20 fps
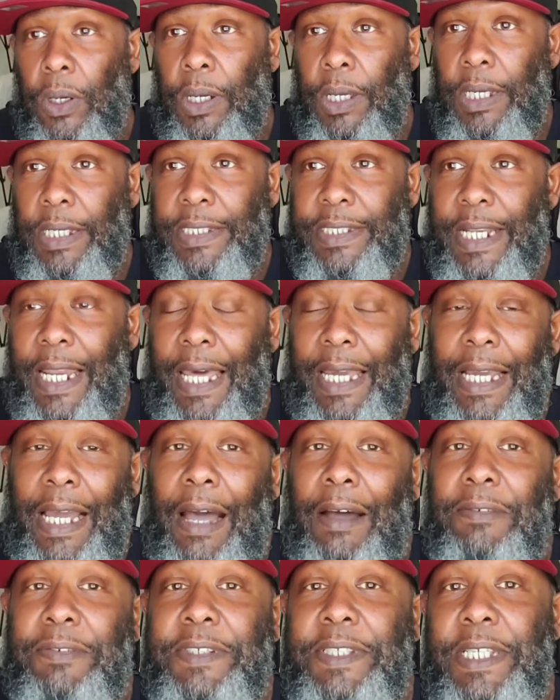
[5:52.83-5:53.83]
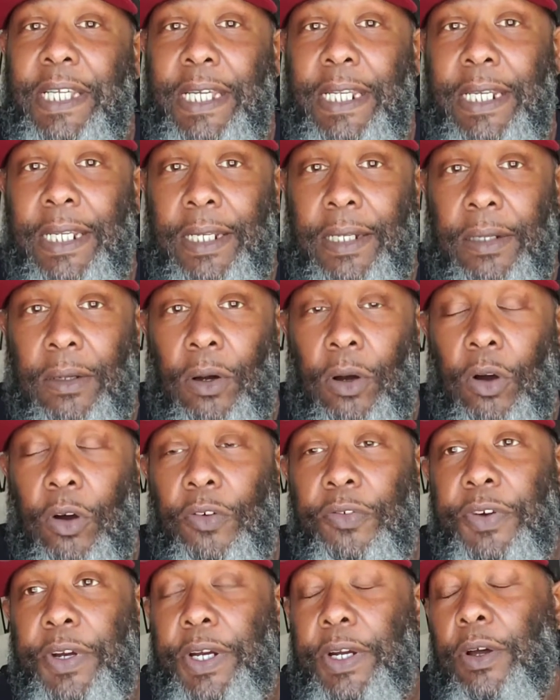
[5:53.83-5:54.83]
it's like I've seen it
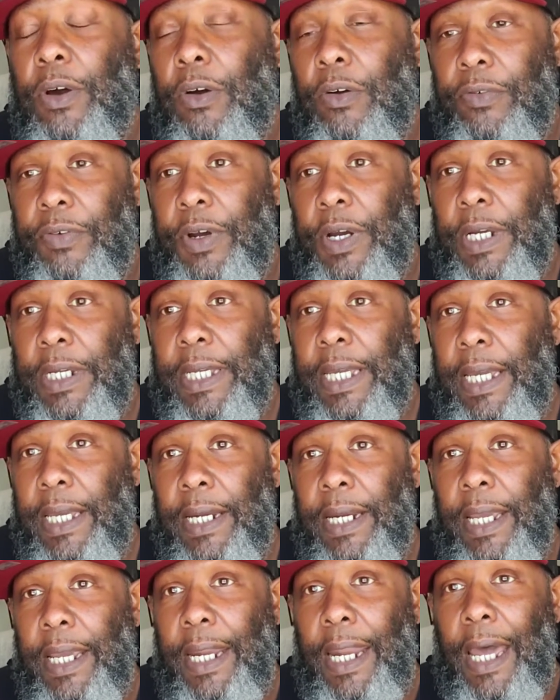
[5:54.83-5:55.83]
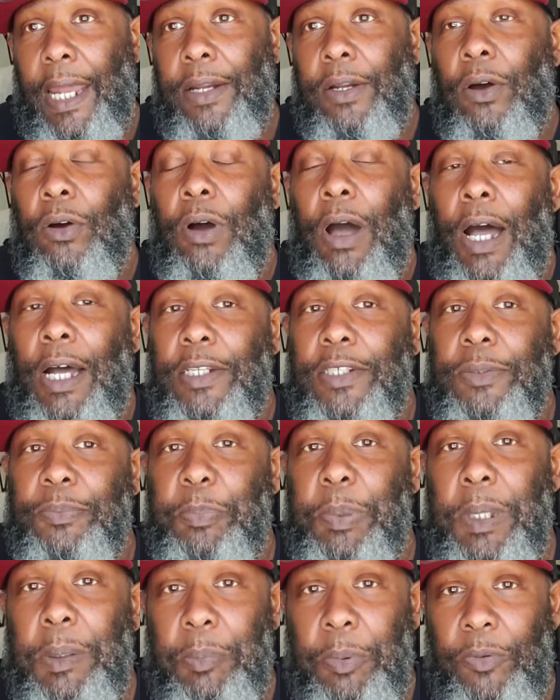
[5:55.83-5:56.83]
over and over again, and I know how
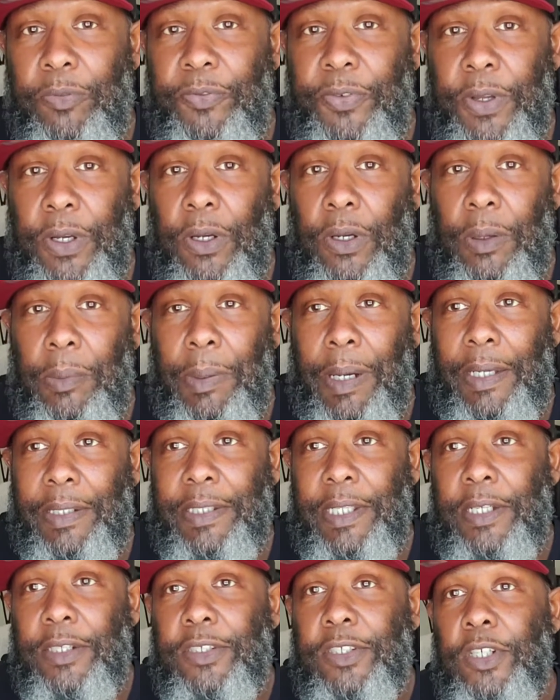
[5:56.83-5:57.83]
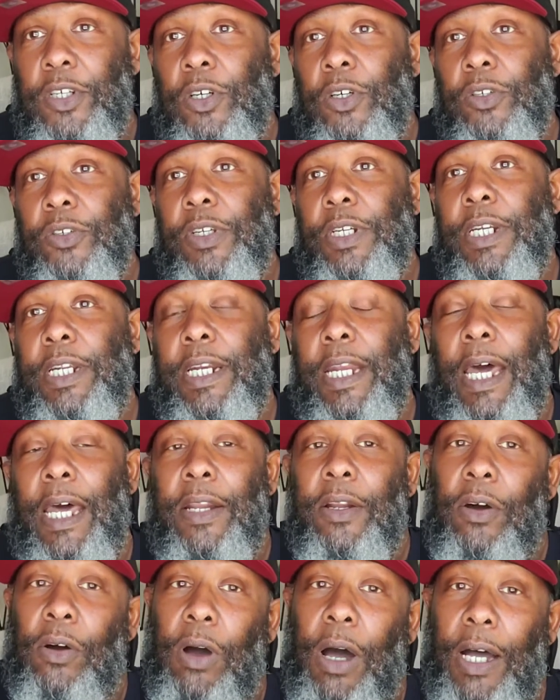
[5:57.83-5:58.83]
people feel about their children, and I
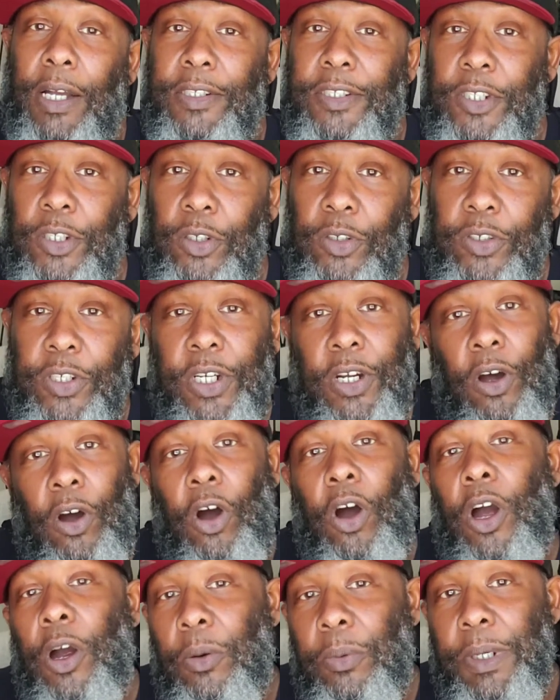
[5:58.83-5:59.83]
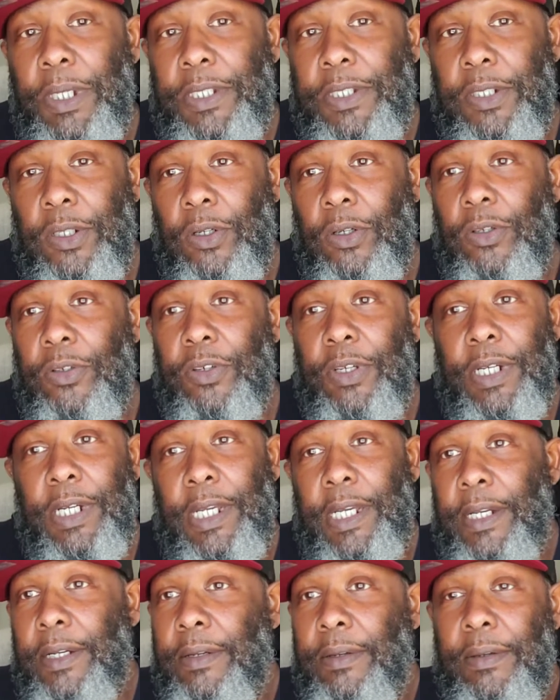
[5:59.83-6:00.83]
know how children are with children,
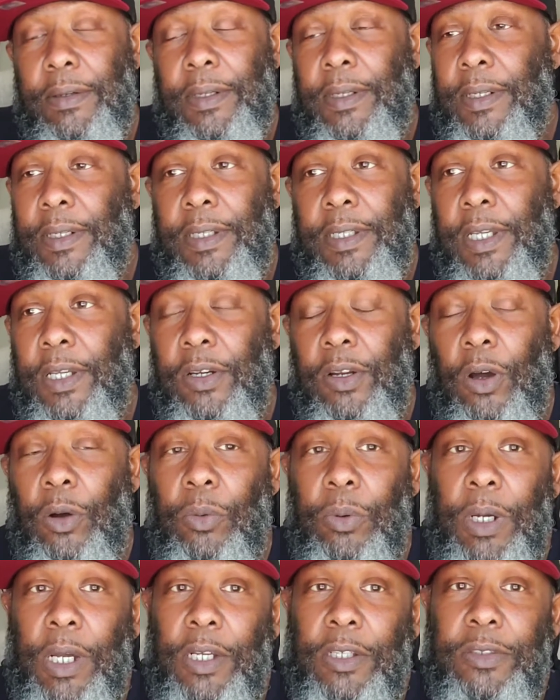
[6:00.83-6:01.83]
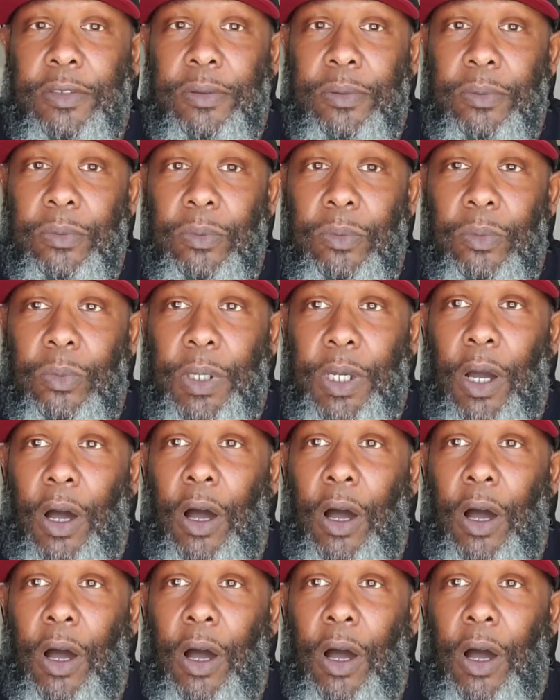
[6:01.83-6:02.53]
and you know, because we